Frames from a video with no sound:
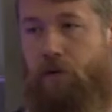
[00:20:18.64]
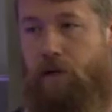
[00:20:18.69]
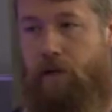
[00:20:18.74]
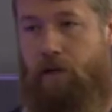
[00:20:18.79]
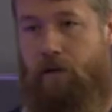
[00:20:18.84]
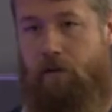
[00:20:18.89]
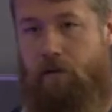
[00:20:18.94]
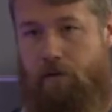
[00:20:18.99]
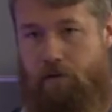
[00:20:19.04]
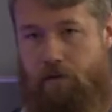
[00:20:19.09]

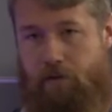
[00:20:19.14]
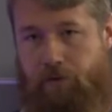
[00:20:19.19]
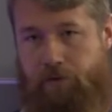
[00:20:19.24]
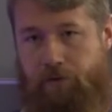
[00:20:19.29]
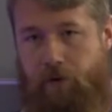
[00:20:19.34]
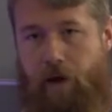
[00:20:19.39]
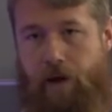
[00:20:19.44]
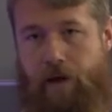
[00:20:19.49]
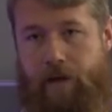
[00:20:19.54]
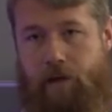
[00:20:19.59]
can
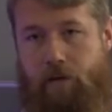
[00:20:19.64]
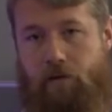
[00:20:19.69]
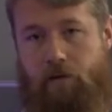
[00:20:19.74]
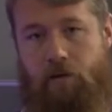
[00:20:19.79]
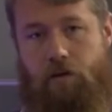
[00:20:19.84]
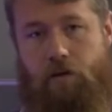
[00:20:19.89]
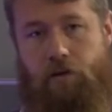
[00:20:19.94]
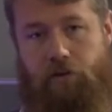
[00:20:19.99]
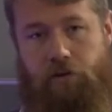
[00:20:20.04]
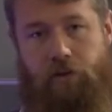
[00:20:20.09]
define
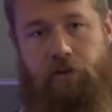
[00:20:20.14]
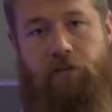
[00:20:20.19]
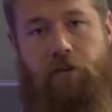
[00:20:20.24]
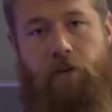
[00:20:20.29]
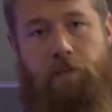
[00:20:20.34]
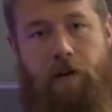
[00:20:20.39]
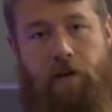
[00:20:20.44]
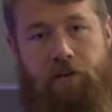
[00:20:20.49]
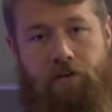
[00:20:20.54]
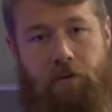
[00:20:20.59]
your
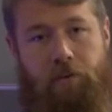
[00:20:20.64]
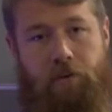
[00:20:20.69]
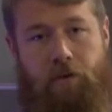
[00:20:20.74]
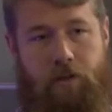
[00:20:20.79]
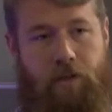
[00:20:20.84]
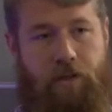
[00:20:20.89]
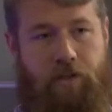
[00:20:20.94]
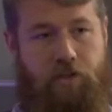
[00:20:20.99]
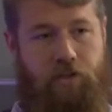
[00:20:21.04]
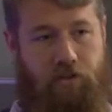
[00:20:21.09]
system as some
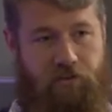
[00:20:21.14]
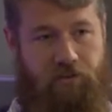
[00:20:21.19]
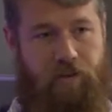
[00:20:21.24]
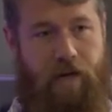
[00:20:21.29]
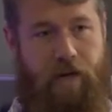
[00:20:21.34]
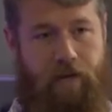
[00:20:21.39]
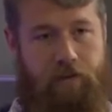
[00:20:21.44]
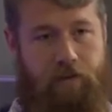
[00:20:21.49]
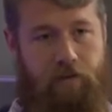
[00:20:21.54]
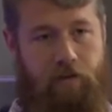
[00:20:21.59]
collection of
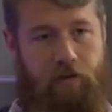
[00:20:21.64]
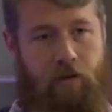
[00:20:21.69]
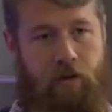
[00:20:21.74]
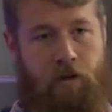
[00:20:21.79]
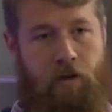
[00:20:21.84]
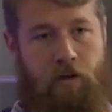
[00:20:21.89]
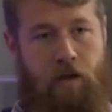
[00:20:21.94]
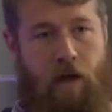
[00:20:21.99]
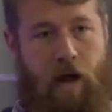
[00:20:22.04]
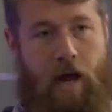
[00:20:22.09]
states
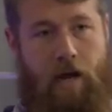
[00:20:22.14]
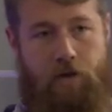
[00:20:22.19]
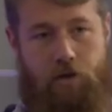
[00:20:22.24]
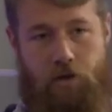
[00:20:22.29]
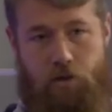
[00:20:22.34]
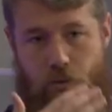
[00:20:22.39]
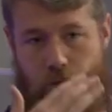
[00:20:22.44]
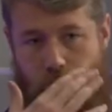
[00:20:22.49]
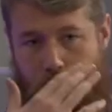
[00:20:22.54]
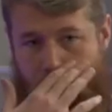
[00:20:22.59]
and
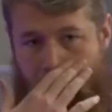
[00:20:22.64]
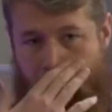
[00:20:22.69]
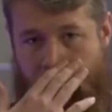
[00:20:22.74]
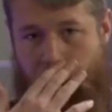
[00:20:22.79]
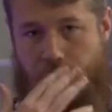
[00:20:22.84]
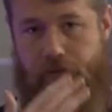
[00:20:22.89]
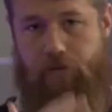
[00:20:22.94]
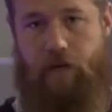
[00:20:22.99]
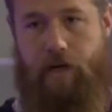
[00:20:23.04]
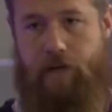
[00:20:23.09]
you
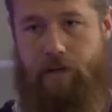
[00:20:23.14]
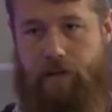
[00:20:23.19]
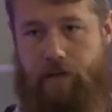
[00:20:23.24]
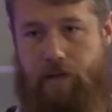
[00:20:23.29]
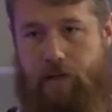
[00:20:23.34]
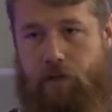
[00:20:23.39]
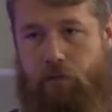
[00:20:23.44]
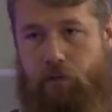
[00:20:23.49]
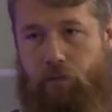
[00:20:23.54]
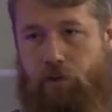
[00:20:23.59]
have an
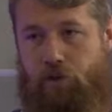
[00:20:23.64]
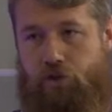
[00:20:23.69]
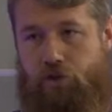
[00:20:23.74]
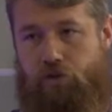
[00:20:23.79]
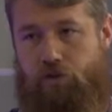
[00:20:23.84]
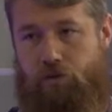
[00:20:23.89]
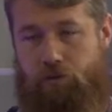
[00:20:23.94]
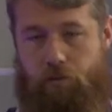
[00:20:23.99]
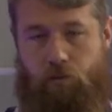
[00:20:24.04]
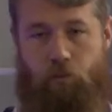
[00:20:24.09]
idea of which
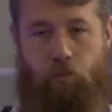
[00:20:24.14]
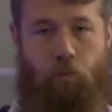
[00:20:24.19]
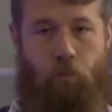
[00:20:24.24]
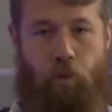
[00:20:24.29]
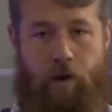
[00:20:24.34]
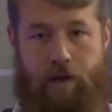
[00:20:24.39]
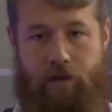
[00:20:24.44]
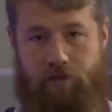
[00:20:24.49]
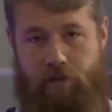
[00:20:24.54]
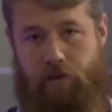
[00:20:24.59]

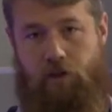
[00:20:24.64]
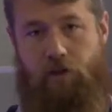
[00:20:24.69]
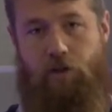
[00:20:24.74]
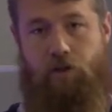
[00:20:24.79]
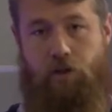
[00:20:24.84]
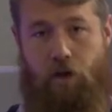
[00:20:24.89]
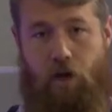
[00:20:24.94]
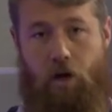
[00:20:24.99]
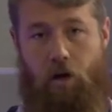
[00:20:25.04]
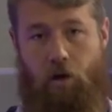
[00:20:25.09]
ways it
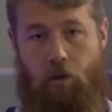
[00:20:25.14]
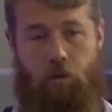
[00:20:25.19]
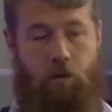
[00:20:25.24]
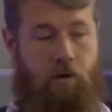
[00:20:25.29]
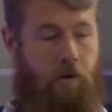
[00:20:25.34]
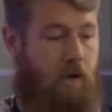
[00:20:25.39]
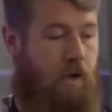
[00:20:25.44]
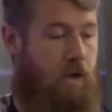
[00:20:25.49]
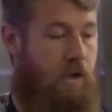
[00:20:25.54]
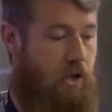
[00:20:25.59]
could go,
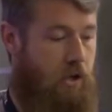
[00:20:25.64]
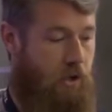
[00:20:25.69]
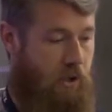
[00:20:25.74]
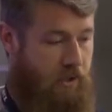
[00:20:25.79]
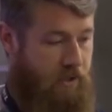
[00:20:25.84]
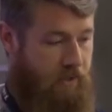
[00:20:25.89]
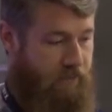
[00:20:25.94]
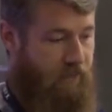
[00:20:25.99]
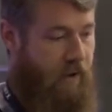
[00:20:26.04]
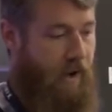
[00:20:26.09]
you
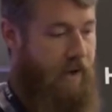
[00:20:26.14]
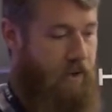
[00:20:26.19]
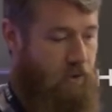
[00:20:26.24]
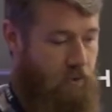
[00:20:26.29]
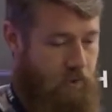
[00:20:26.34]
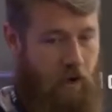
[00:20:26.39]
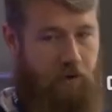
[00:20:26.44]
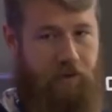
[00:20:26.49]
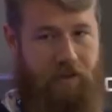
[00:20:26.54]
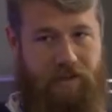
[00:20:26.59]
can define a
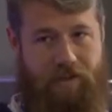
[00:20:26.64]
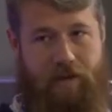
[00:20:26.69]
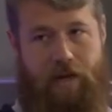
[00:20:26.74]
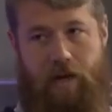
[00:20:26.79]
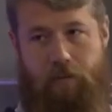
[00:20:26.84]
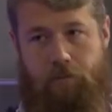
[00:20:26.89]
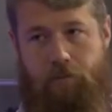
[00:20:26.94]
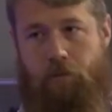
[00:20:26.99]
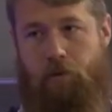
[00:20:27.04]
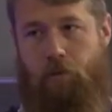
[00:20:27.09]
routing
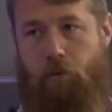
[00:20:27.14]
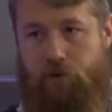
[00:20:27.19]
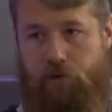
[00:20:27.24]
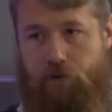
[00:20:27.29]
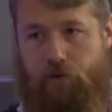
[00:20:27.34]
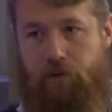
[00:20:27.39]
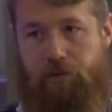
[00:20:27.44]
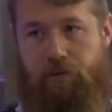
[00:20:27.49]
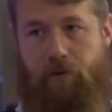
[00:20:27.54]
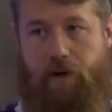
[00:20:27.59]
table, and
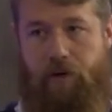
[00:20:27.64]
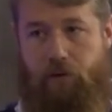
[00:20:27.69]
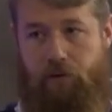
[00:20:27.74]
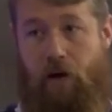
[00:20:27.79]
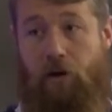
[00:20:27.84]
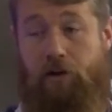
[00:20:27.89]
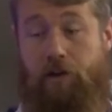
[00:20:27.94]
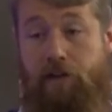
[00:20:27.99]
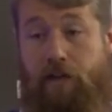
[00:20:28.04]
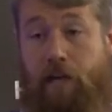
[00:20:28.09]
once you define a
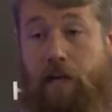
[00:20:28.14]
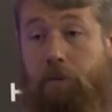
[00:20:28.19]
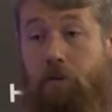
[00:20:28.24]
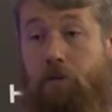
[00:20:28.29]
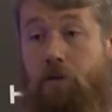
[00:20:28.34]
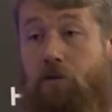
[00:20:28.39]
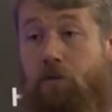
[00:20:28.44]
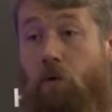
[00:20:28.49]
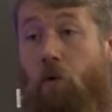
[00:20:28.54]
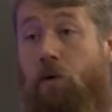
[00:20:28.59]
routing
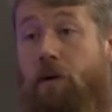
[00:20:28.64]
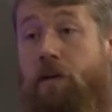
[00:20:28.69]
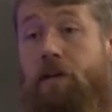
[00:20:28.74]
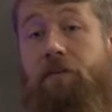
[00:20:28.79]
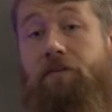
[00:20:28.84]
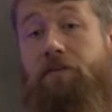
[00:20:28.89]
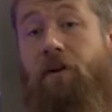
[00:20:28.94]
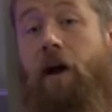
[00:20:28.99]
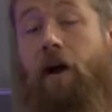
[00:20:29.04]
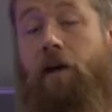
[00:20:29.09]
table, you've already
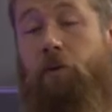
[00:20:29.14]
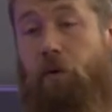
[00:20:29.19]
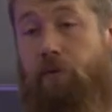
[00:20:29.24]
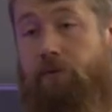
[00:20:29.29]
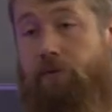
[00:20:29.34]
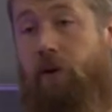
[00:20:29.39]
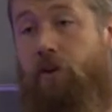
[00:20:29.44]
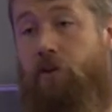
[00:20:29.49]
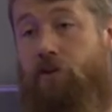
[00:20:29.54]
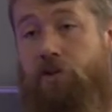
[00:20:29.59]
defined
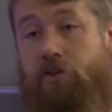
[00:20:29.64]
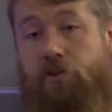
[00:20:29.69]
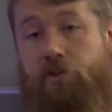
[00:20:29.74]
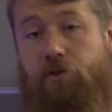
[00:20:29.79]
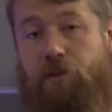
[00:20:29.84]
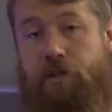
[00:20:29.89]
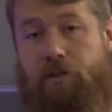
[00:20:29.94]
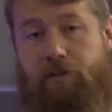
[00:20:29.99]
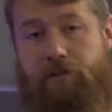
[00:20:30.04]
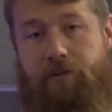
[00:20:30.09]
what functions
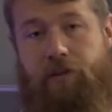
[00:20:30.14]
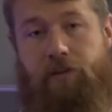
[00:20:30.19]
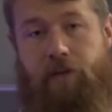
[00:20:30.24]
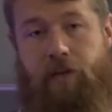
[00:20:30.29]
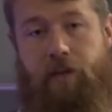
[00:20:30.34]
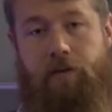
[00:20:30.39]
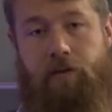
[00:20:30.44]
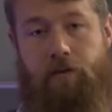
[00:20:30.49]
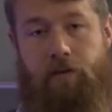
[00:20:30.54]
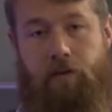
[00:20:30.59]
you need to fill
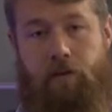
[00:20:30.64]
in,